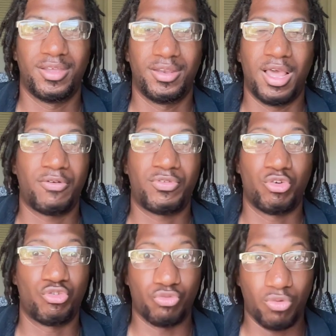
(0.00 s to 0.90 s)
Now, if you're
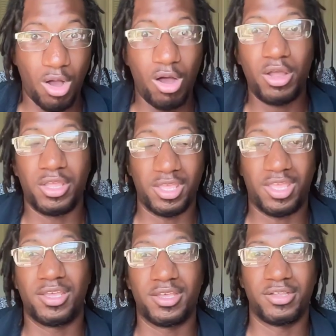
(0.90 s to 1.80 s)
drawing
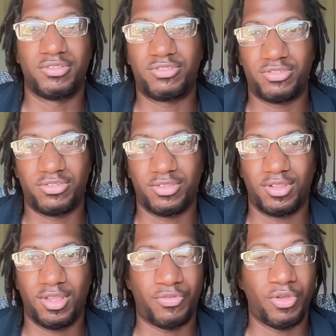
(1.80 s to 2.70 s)
kids,
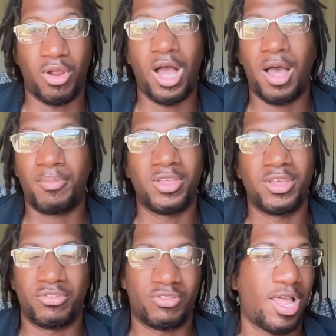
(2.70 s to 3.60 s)
if your hobby
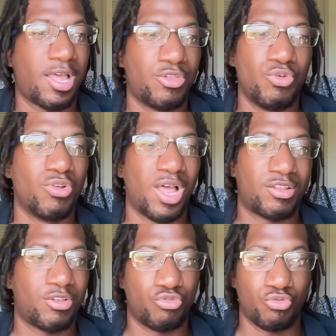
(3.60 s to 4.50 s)
is like you'd like
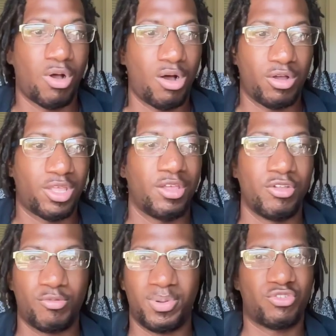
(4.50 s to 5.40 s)
to draw
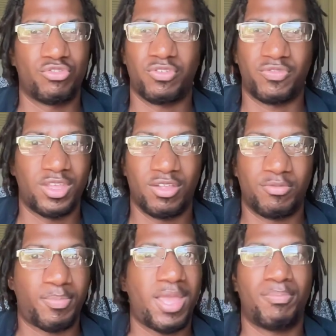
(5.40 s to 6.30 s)
kids, pictures of
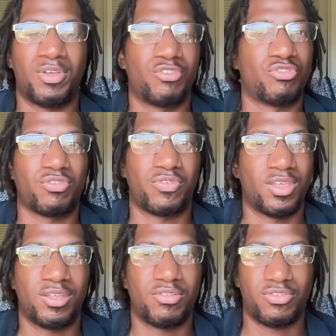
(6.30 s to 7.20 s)
kids, paint pictures of
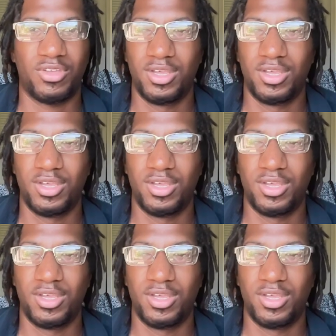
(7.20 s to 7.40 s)
kids,